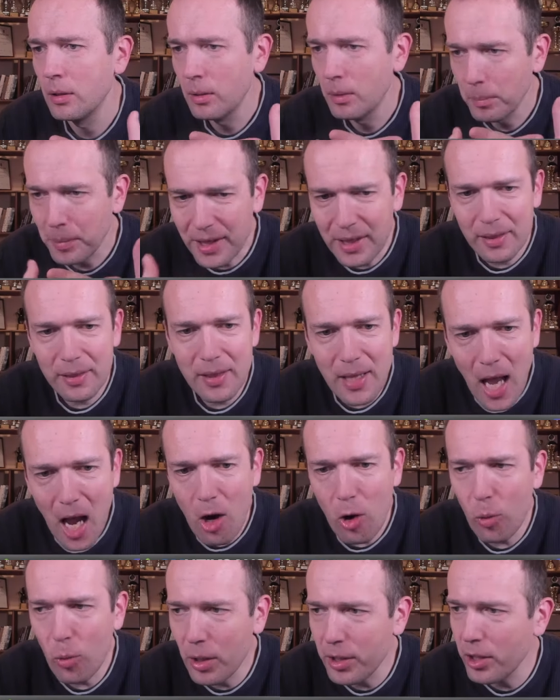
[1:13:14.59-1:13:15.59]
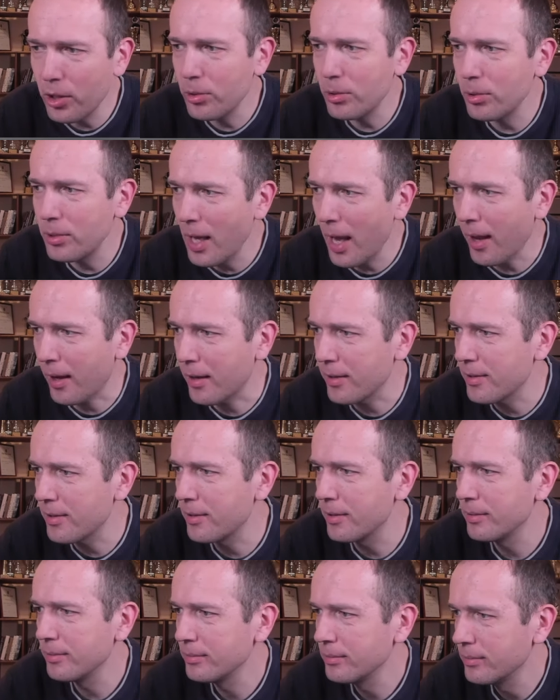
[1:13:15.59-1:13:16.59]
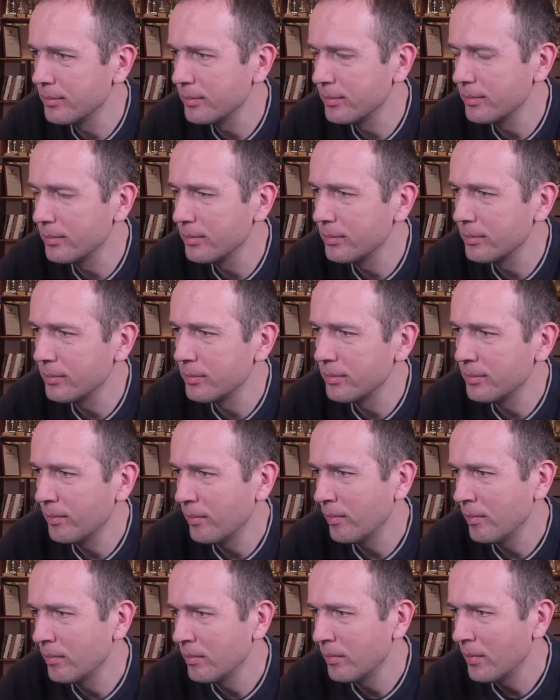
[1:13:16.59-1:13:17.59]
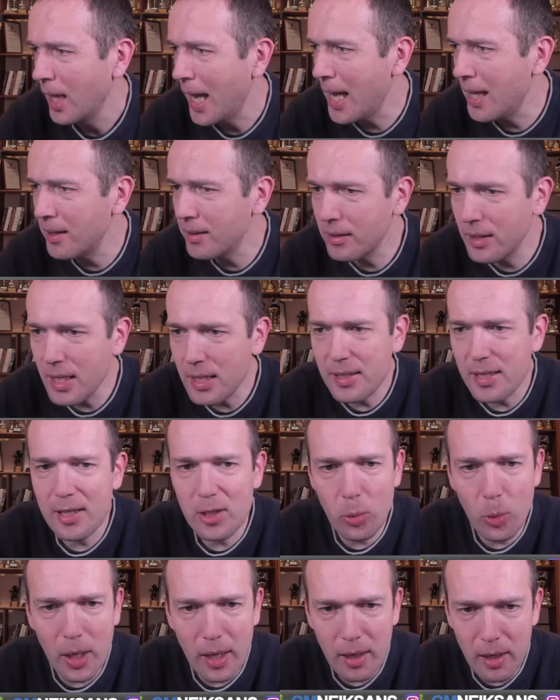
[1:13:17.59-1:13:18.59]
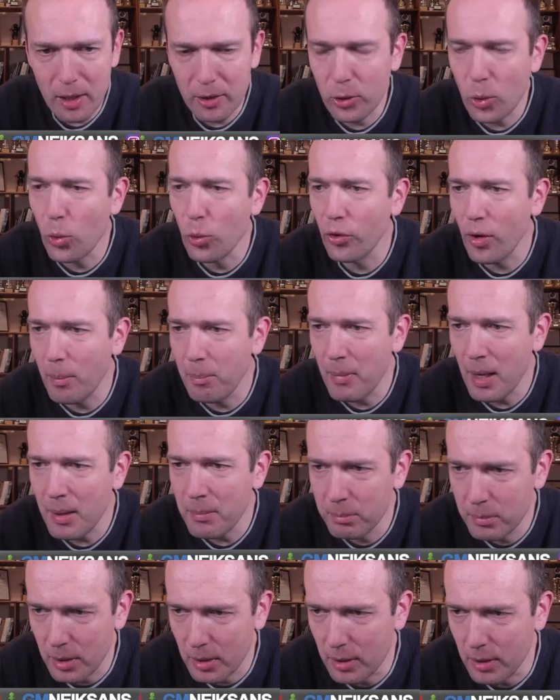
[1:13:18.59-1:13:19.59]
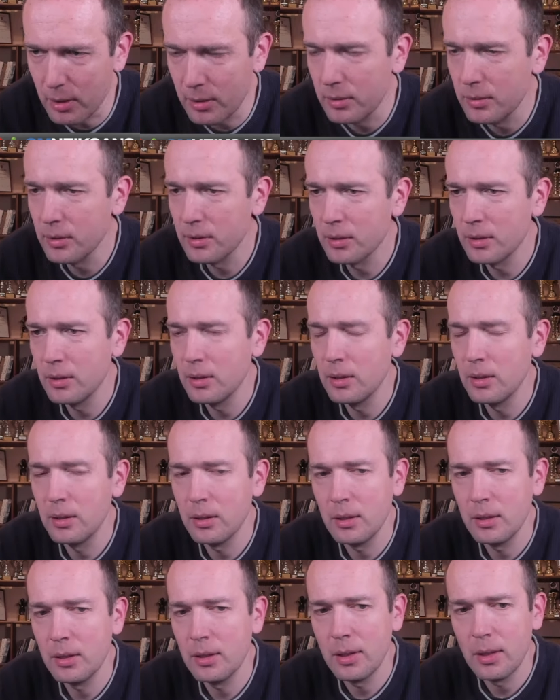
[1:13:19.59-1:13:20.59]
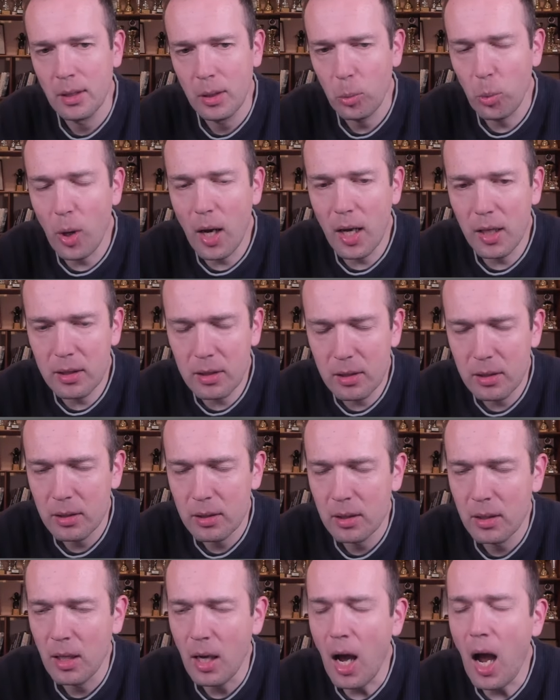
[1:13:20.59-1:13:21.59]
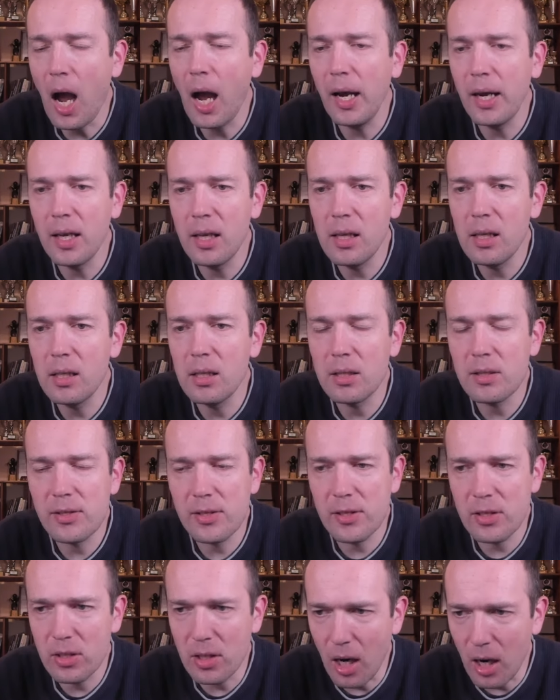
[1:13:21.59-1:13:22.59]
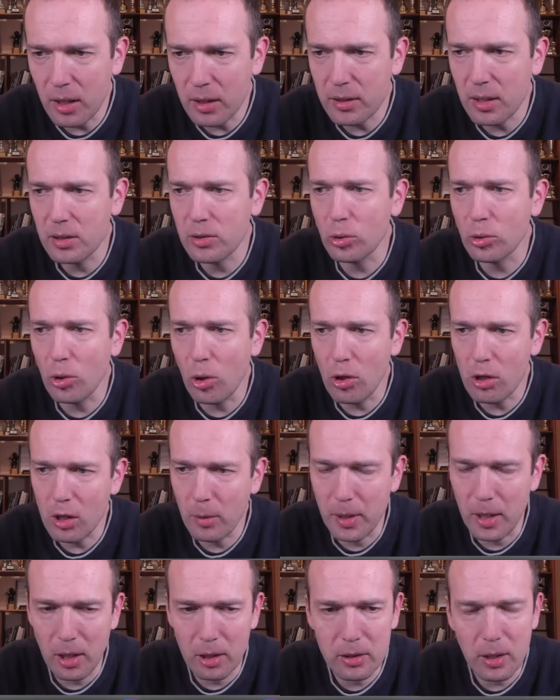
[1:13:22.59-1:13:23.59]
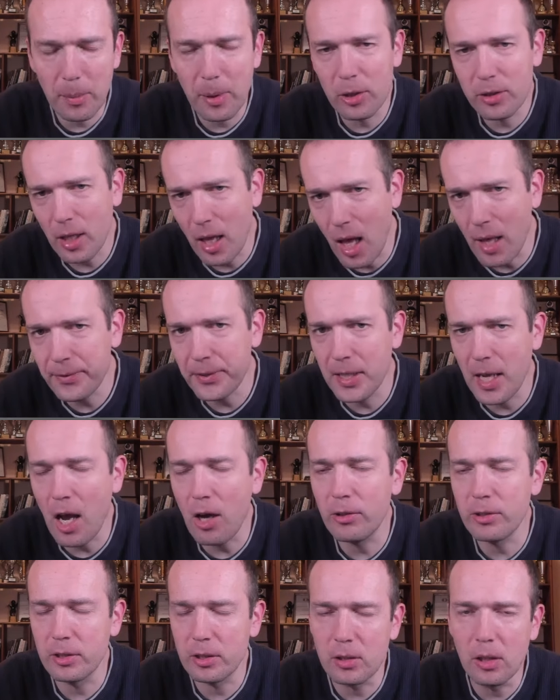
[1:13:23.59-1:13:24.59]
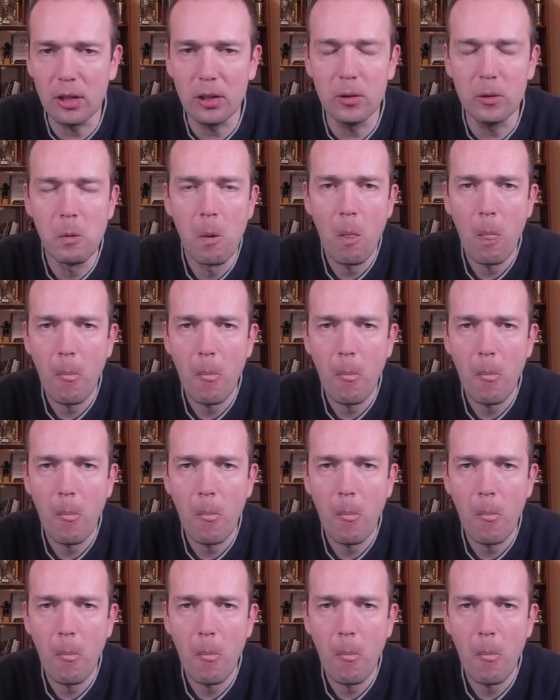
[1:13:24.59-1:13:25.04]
But now what do you do next? And this is where you remember what I started to talk about half an hour ago.